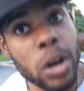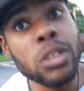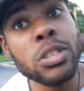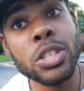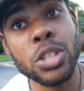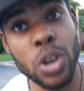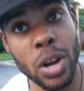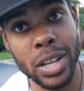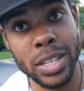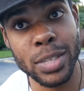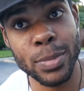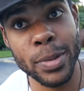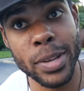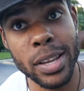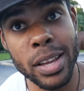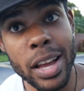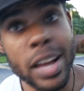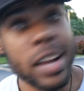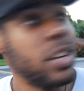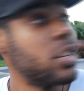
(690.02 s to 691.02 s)
trust
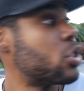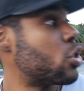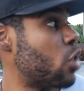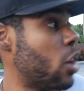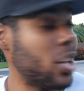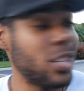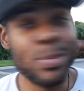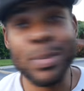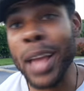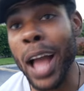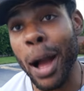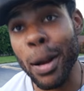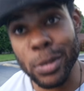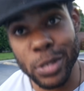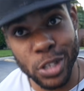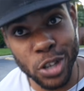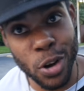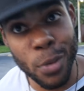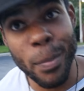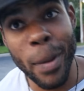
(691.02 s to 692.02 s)
me, I'm
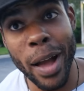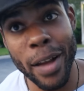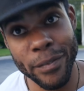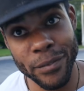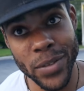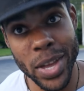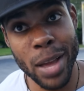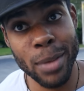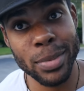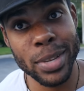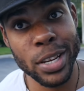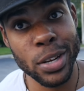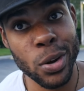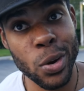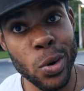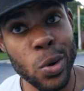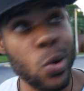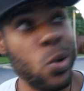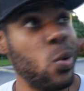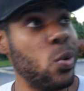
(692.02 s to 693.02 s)
sure my family
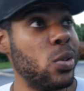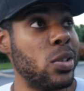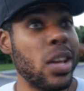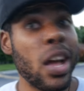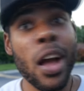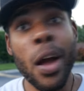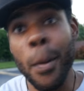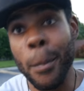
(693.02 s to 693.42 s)
knows,